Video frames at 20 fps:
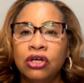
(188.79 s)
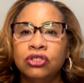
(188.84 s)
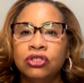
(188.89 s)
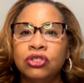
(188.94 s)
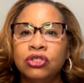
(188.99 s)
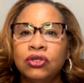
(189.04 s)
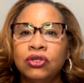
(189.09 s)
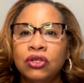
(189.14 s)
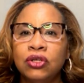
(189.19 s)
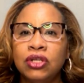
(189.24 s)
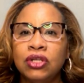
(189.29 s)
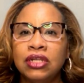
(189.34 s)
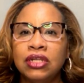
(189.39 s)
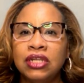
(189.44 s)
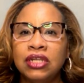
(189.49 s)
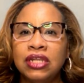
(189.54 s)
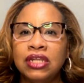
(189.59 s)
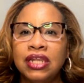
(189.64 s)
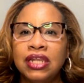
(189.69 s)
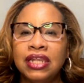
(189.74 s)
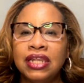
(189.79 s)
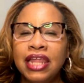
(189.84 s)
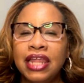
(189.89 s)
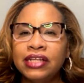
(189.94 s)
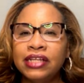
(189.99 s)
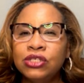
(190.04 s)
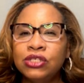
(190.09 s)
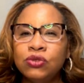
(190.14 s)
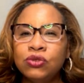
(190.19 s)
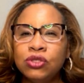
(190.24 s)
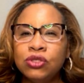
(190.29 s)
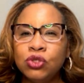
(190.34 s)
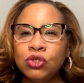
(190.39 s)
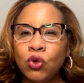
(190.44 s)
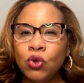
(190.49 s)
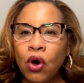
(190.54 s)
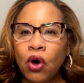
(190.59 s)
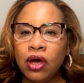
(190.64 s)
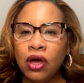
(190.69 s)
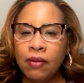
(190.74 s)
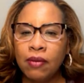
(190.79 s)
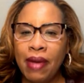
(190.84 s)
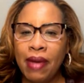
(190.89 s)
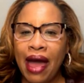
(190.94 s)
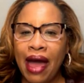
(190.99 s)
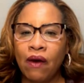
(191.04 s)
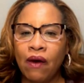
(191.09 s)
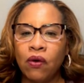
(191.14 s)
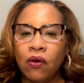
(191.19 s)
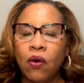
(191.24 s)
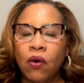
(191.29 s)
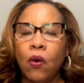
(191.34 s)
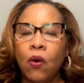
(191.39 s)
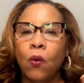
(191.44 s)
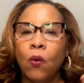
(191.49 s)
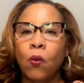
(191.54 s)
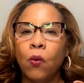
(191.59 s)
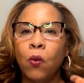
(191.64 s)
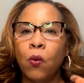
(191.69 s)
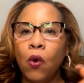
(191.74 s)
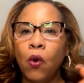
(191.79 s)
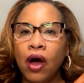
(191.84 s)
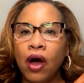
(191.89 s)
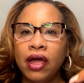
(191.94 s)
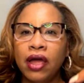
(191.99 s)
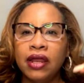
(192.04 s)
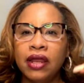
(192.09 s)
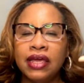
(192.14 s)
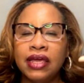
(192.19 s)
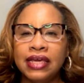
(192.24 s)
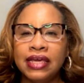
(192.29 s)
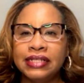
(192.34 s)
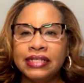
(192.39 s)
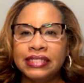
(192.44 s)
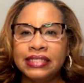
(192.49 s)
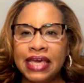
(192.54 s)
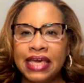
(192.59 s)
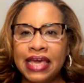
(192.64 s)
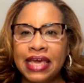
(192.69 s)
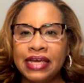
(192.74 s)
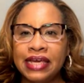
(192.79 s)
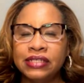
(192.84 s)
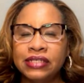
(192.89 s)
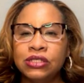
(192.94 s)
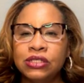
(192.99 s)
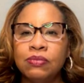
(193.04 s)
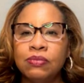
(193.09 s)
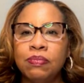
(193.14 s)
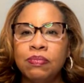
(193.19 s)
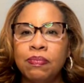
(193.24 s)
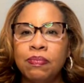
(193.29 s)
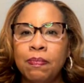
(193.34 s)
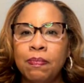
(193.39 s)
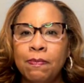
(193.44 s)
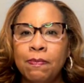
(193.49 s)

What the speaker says: So let's talk about what it takes to